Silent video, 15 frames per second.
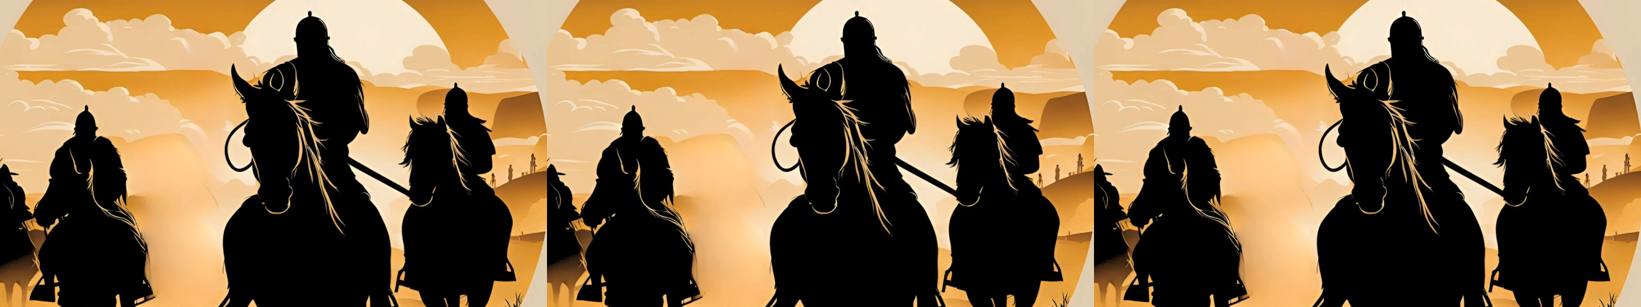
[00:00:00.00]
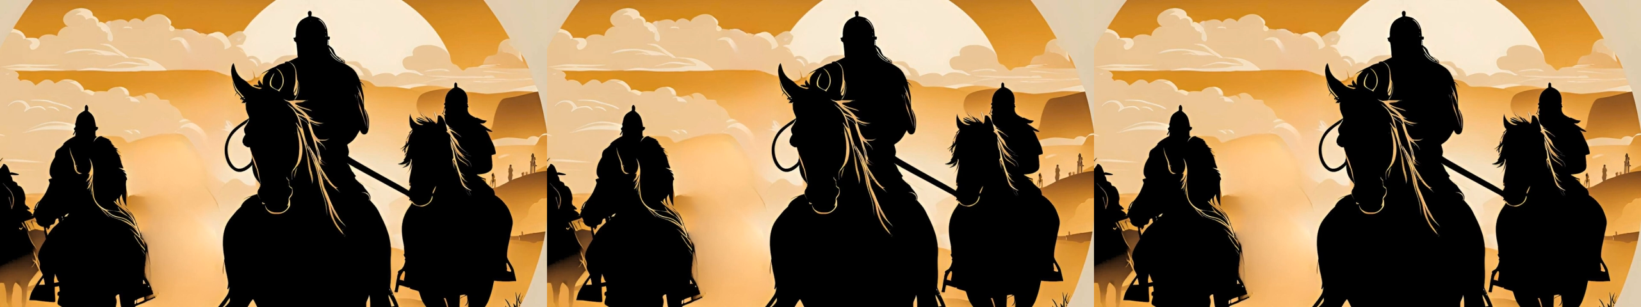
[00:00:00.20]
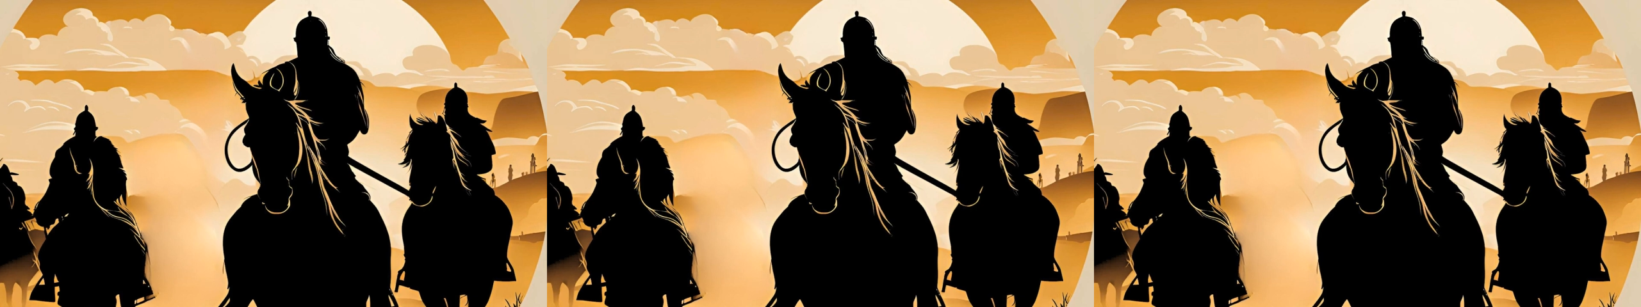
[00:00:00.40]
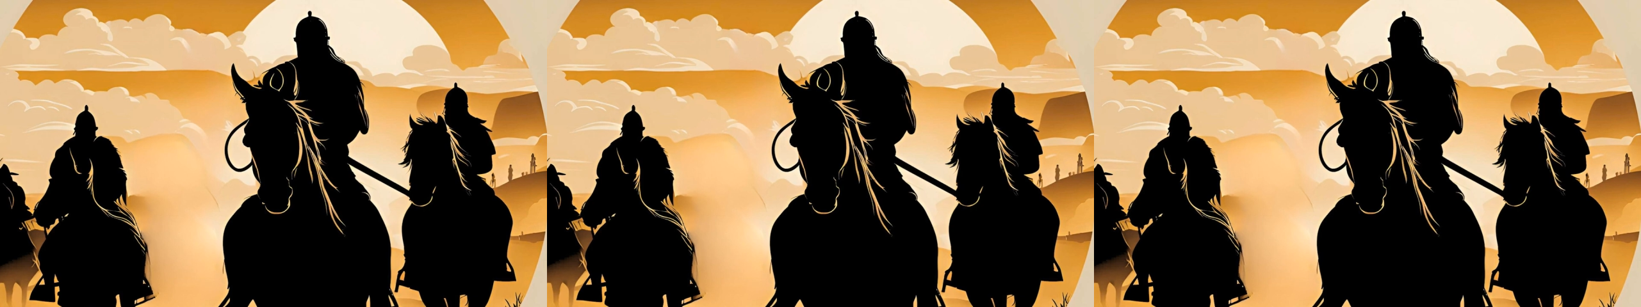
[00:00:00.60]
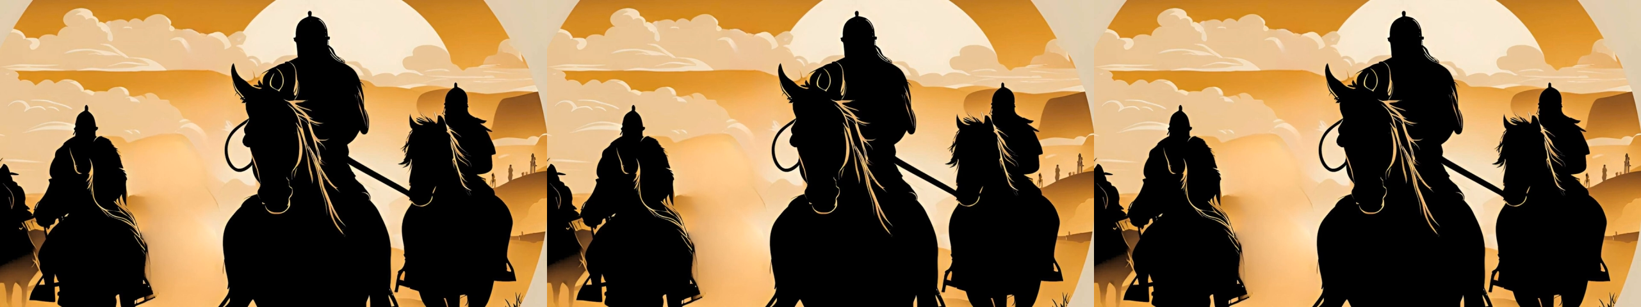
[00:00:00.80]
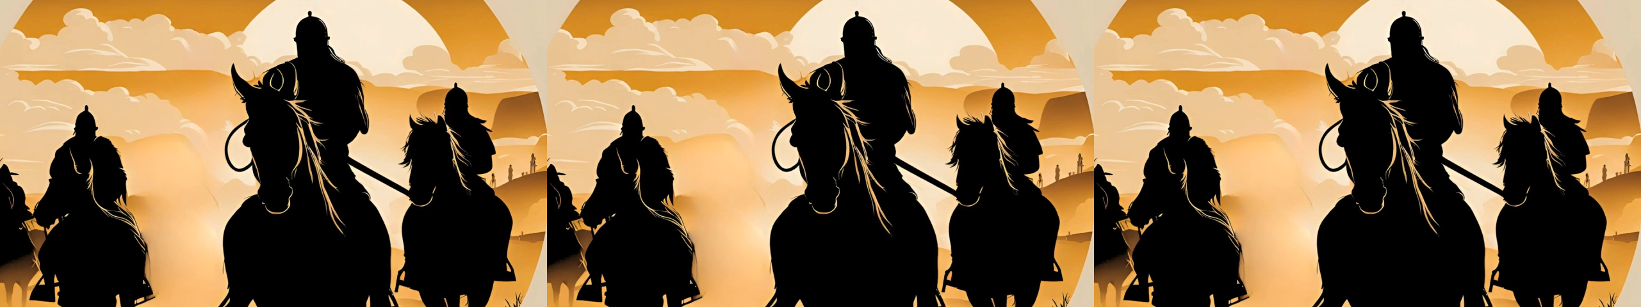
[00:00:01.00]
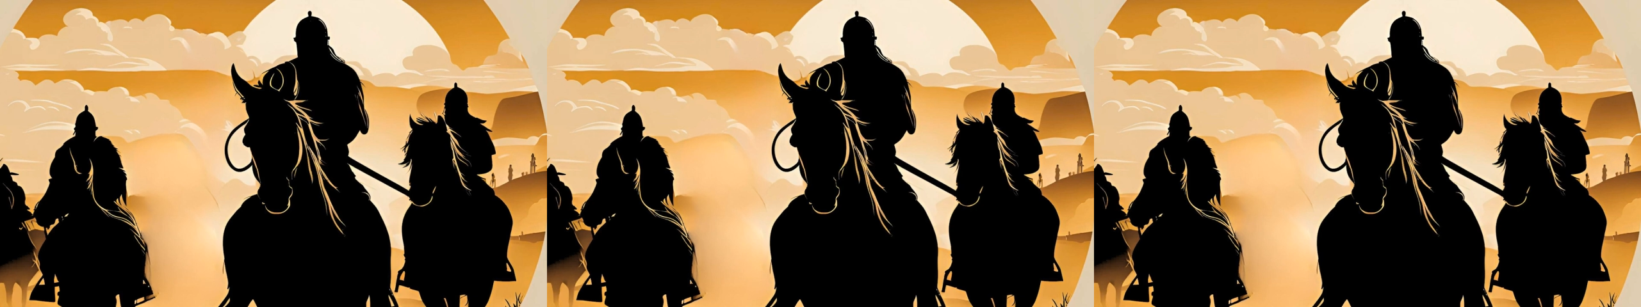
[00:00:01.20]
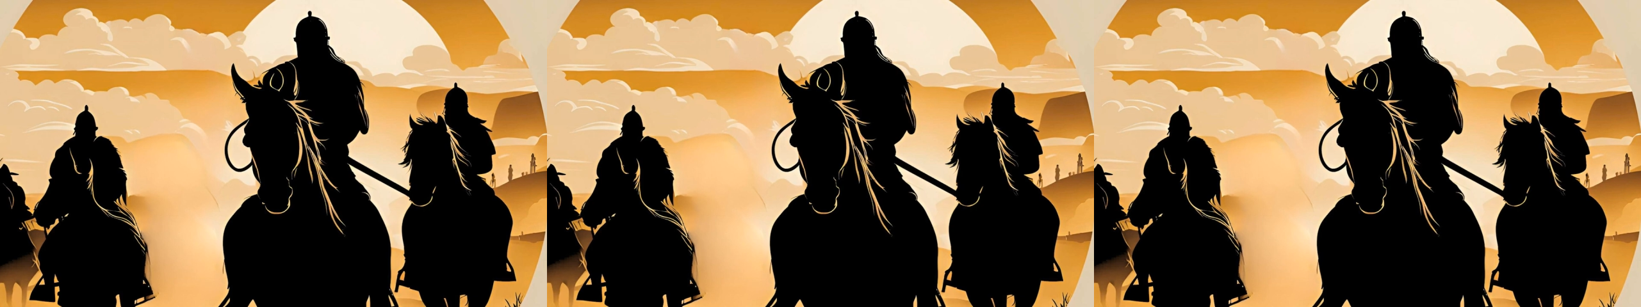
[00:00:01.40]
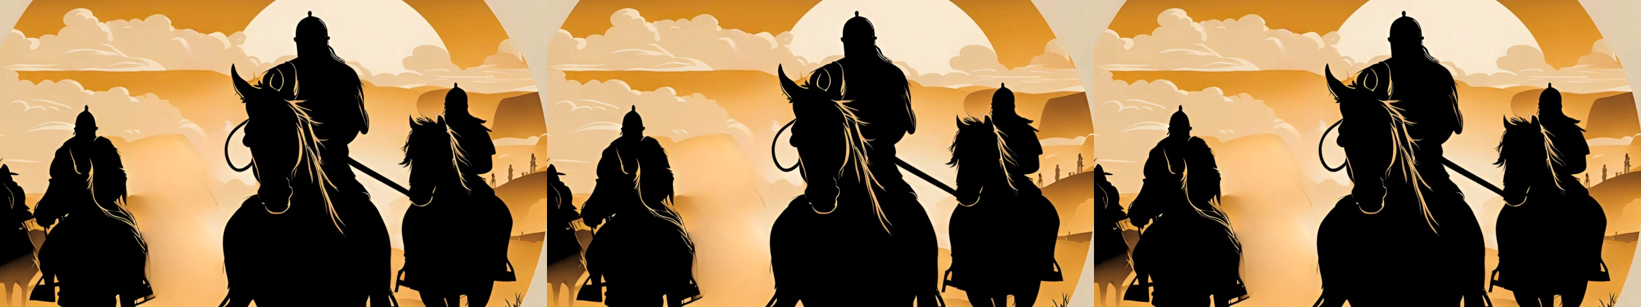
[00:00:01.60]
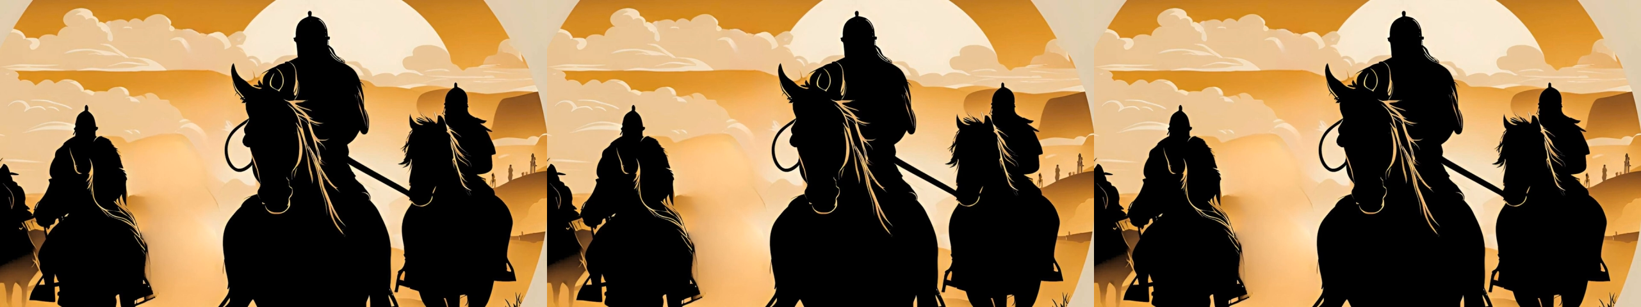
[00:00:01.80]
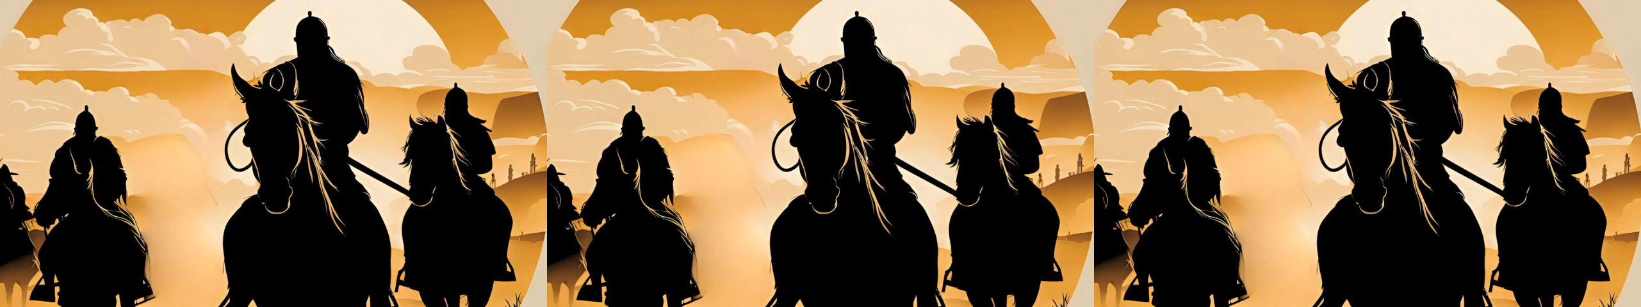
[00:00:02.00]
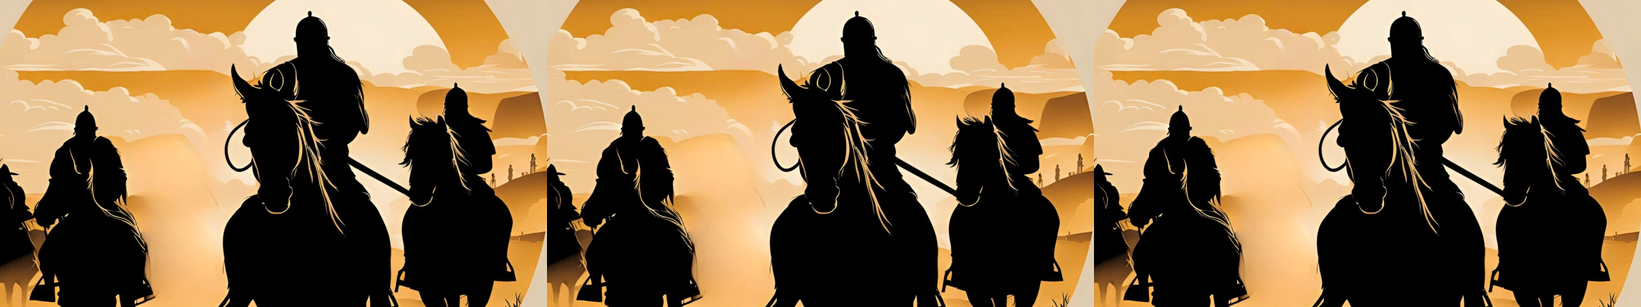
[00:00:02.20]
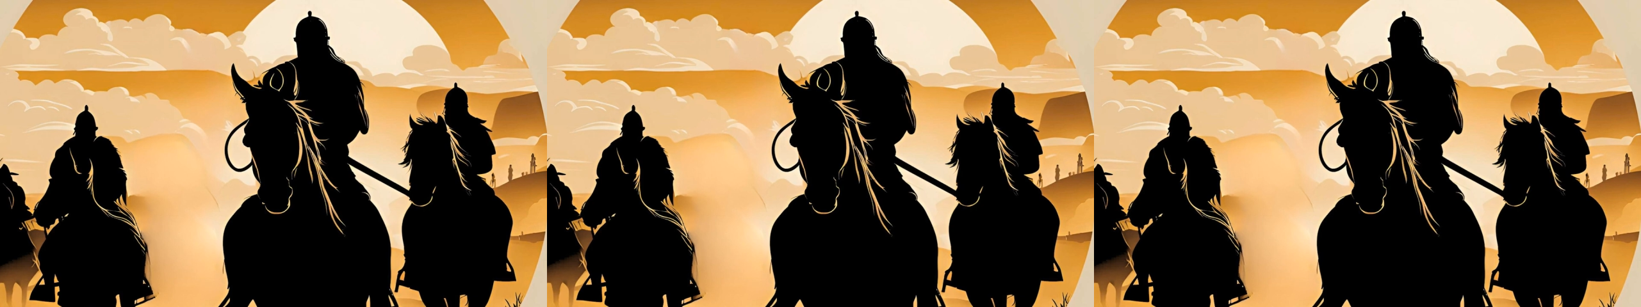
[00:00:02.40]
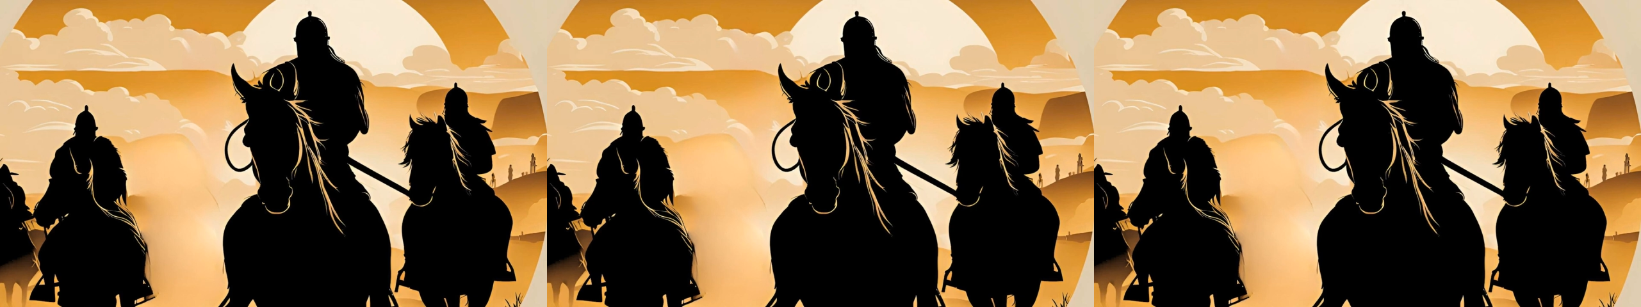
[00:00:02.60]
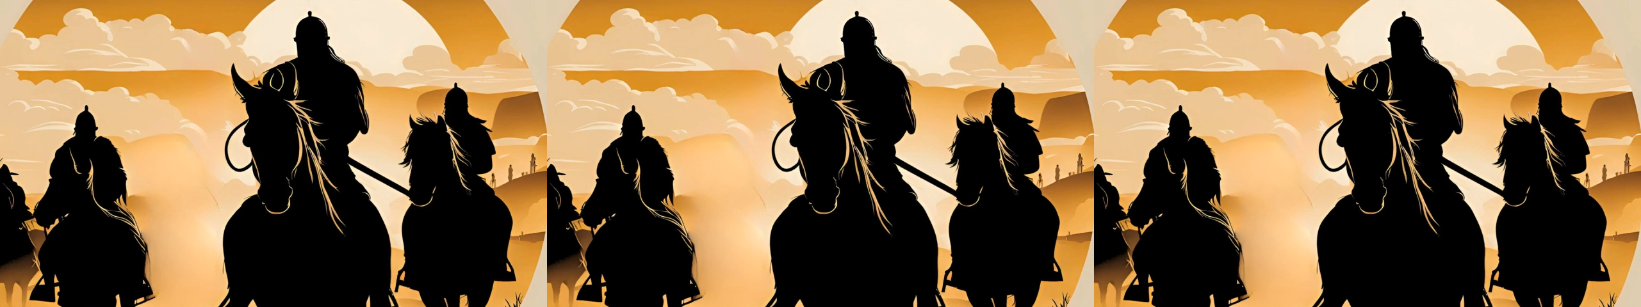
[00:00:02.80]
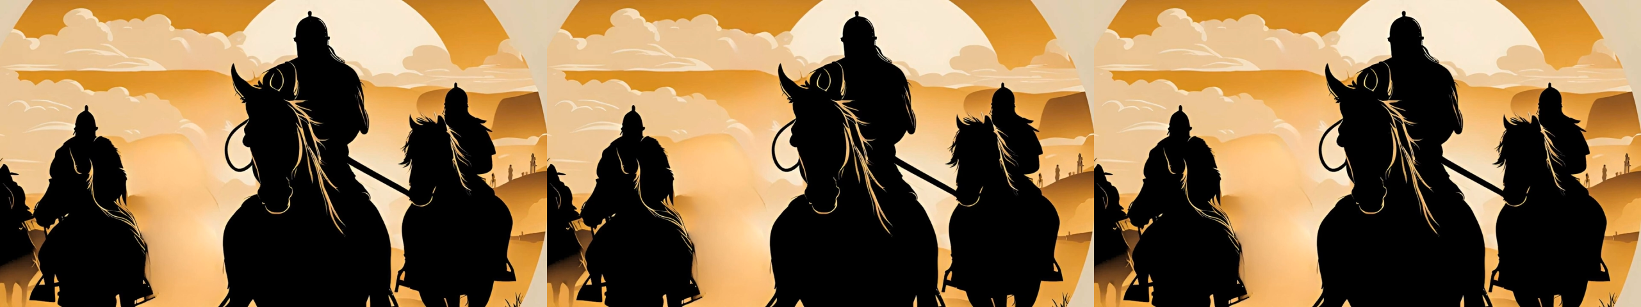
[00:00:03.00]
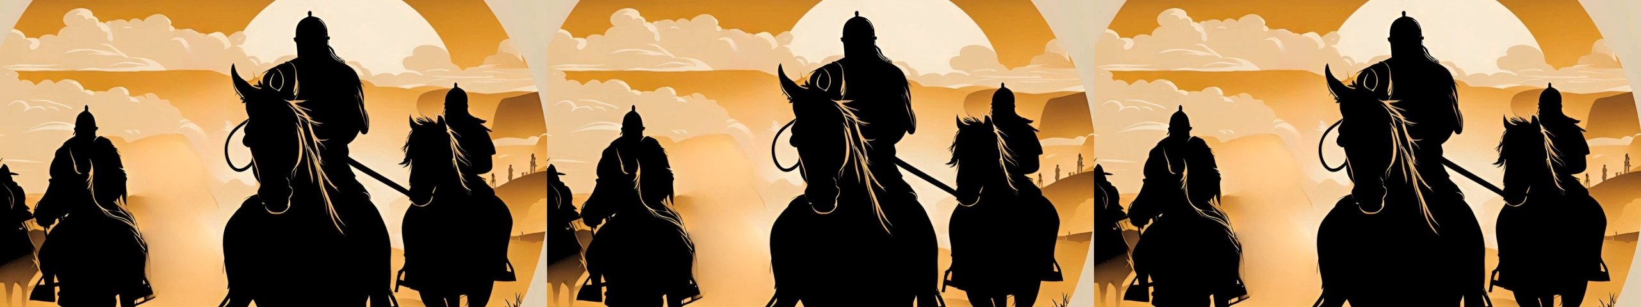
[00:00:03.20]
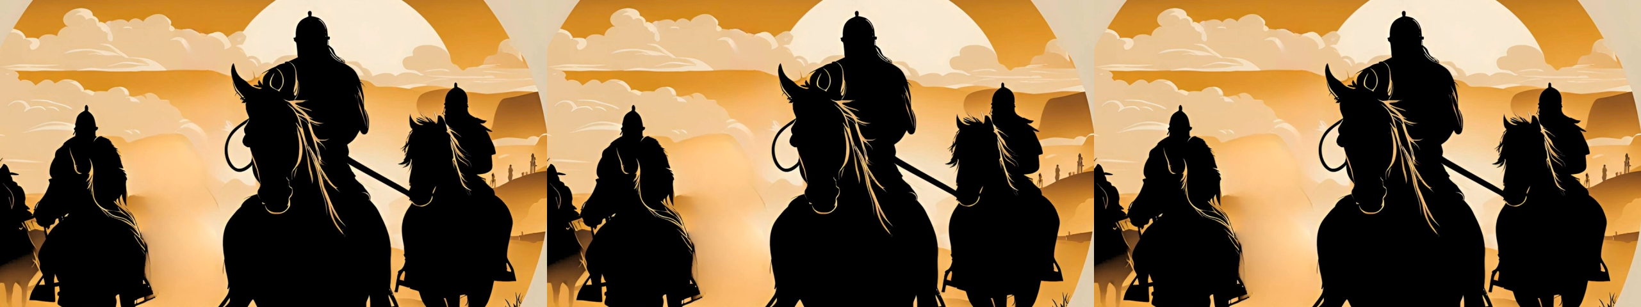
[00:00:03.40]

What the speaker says: (no speaker visible)